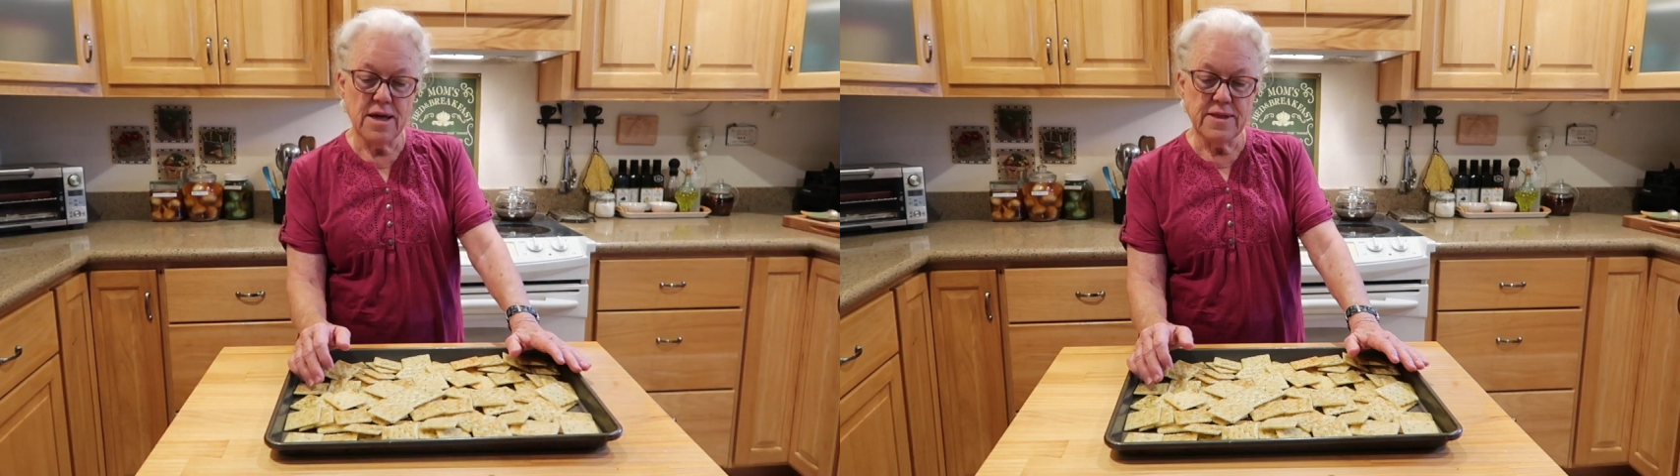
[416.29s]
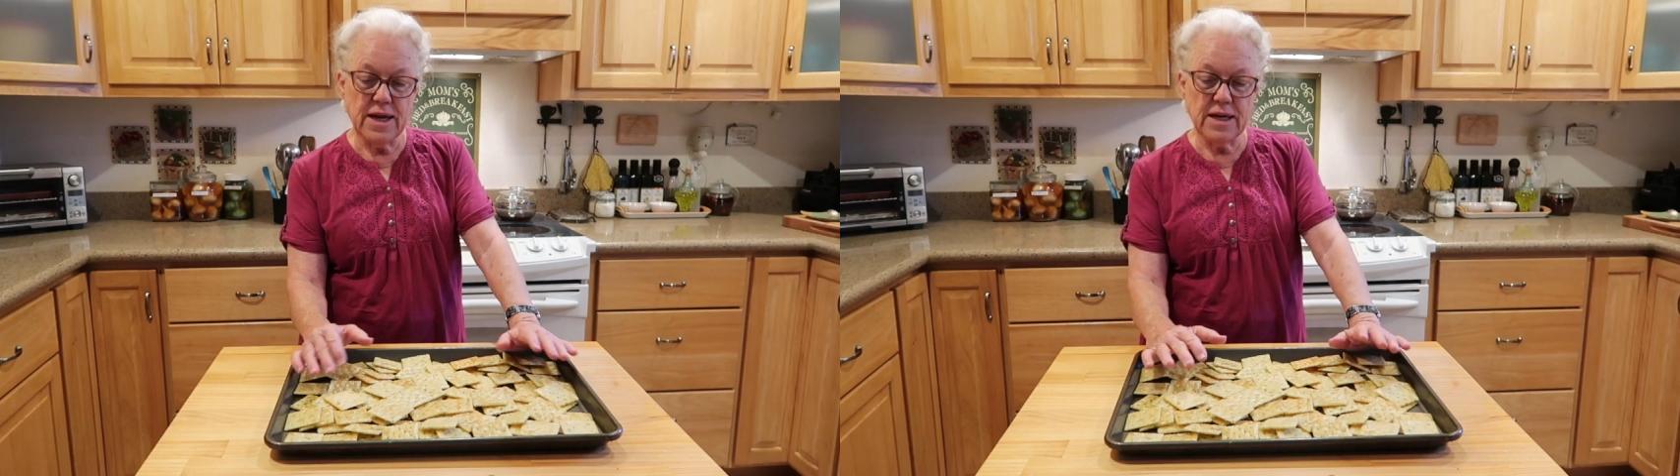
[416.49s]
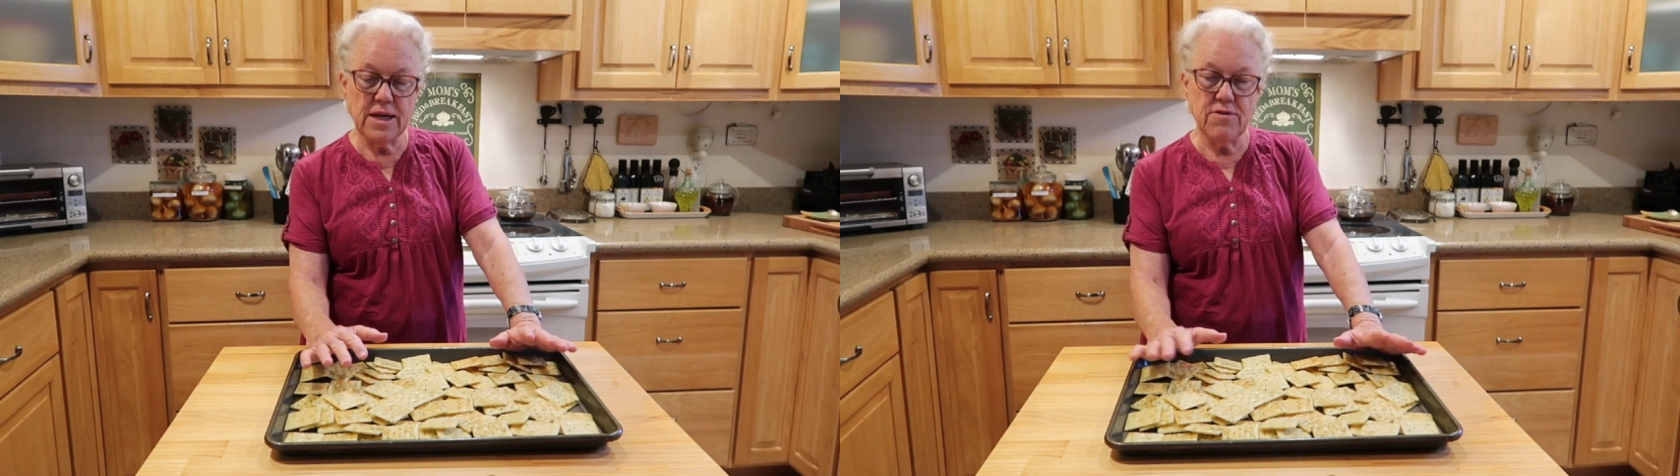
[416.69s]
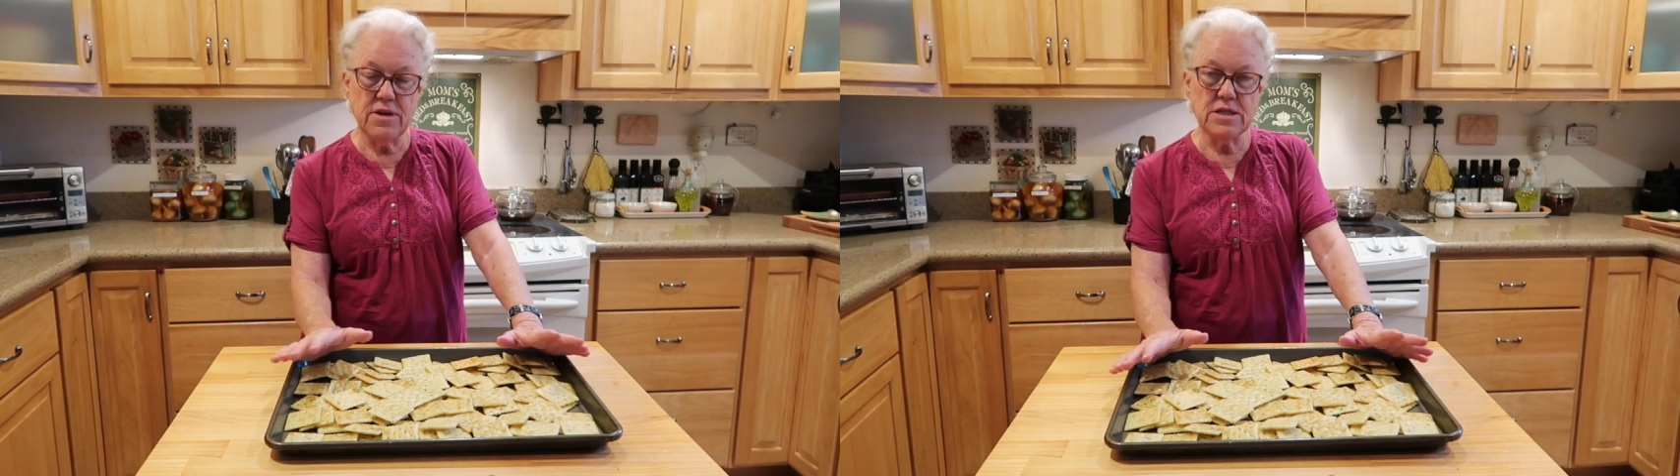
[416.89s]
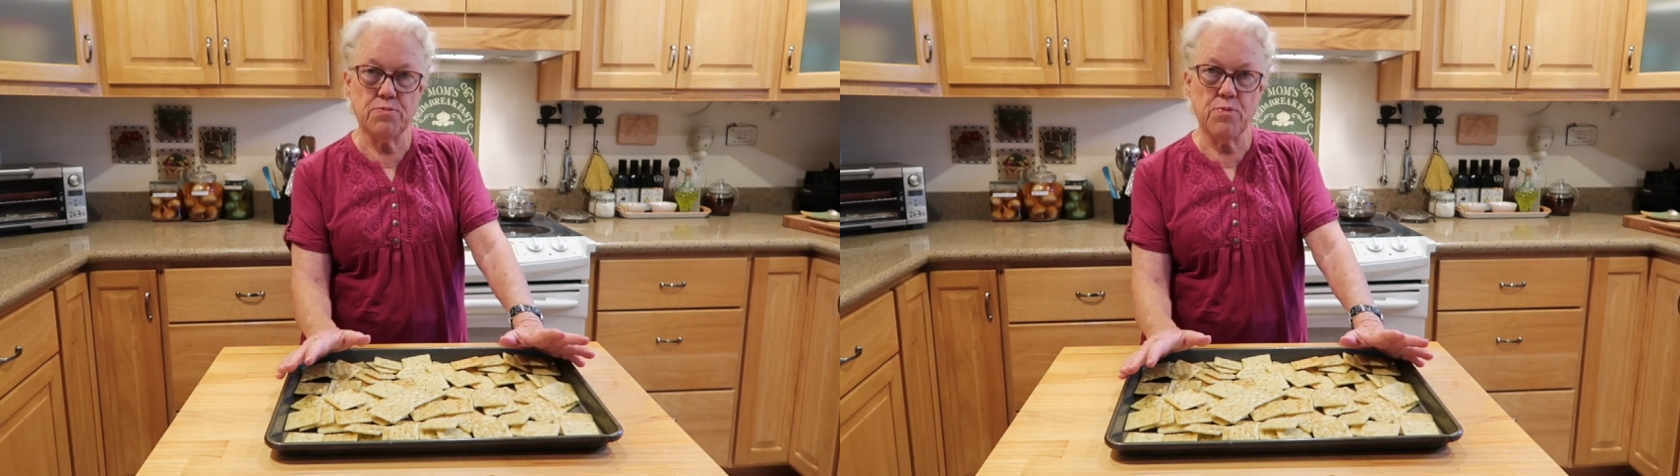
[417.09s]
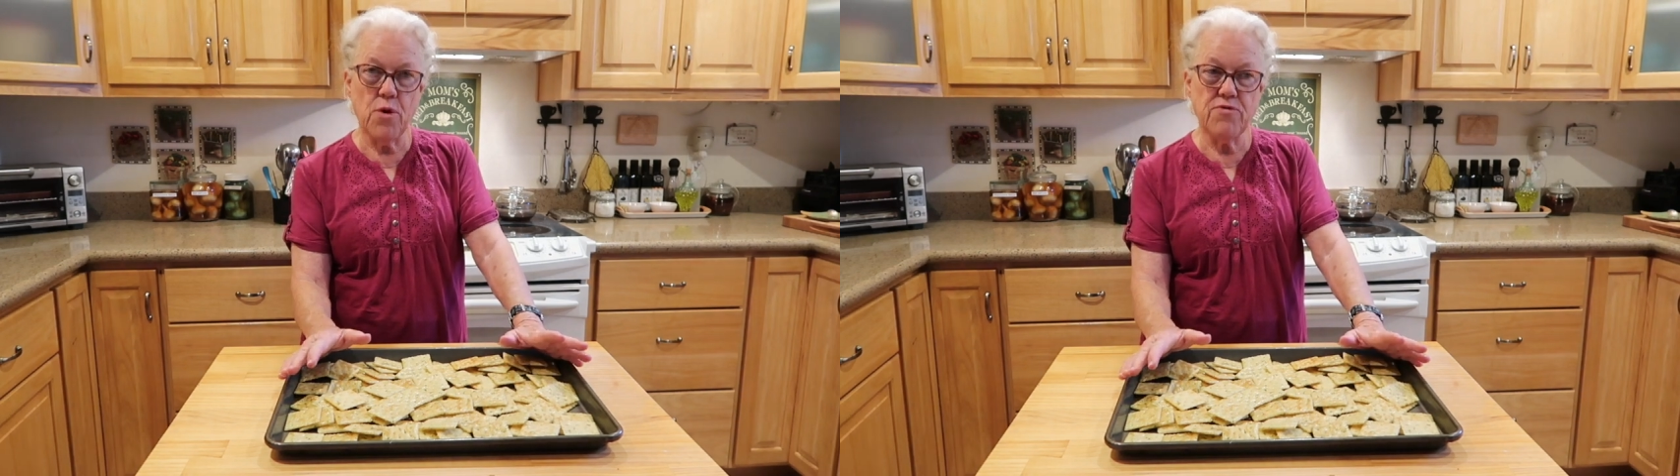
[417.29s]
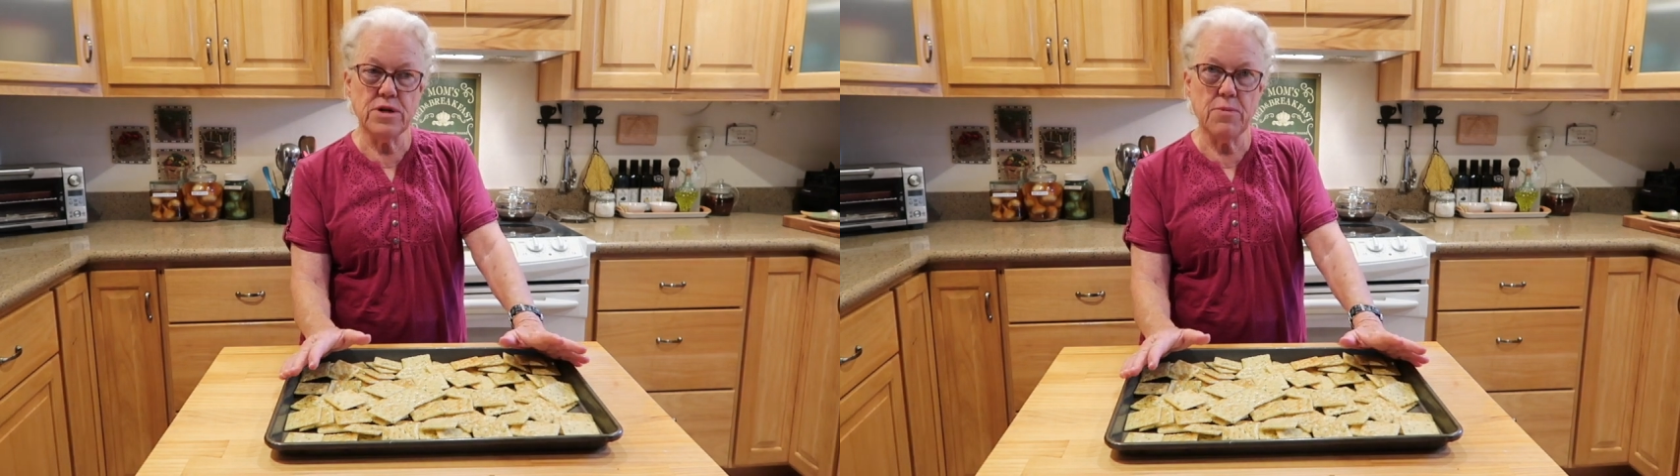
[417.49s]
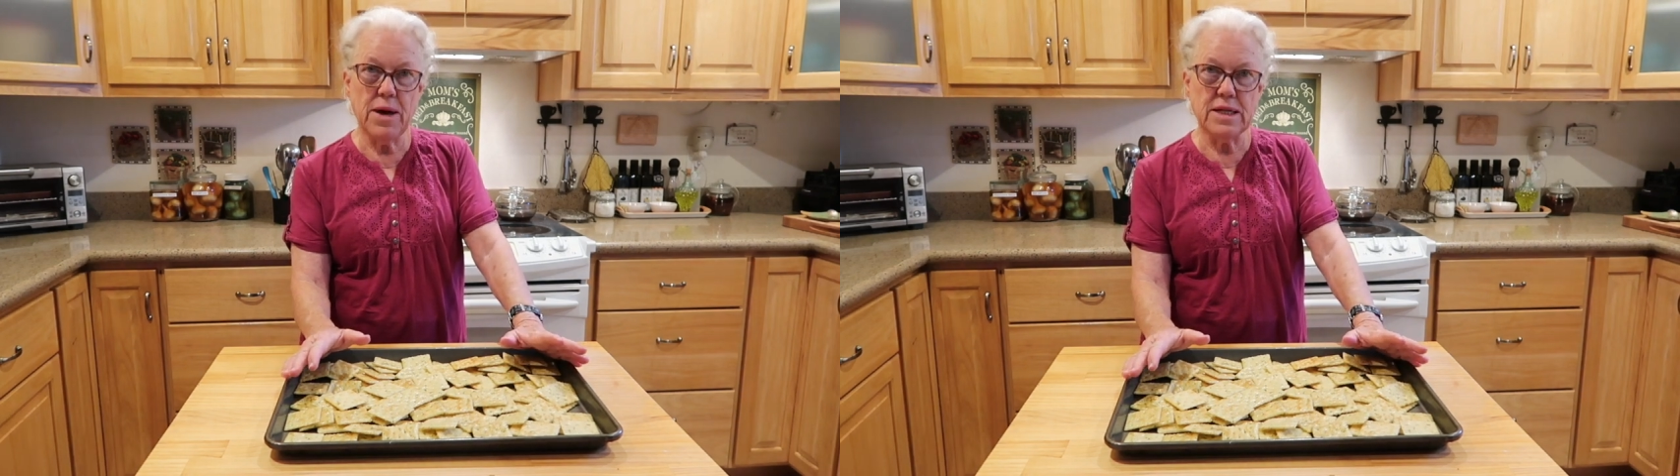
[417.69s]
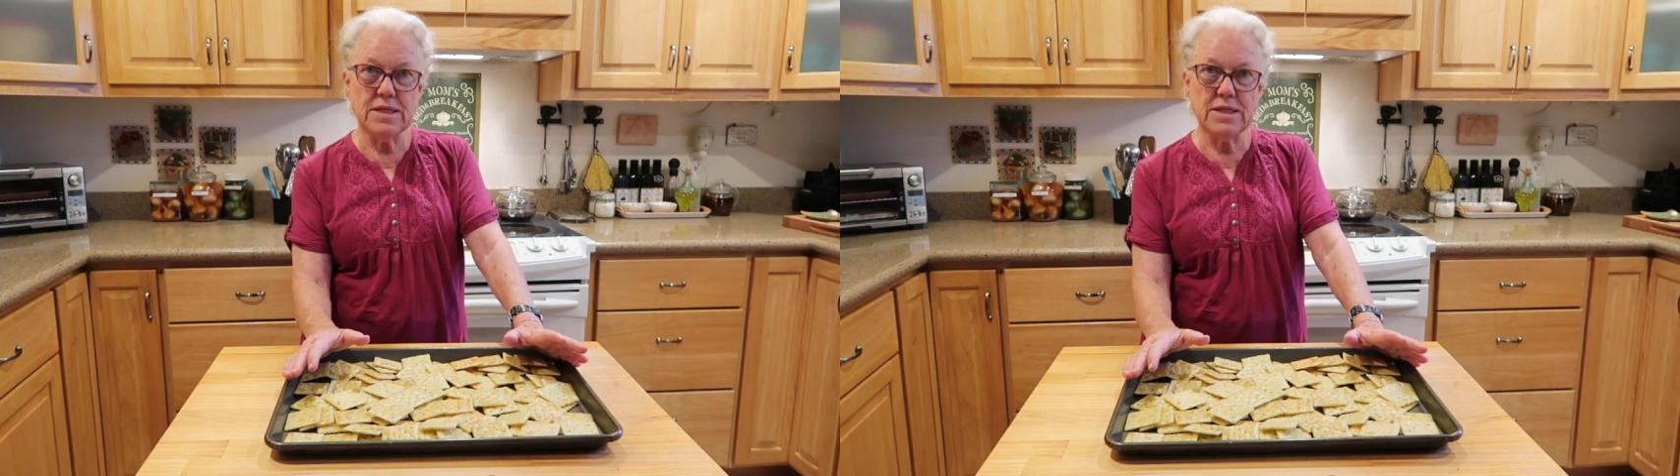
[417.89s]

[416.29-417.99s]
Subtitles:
That'll give these perfect amount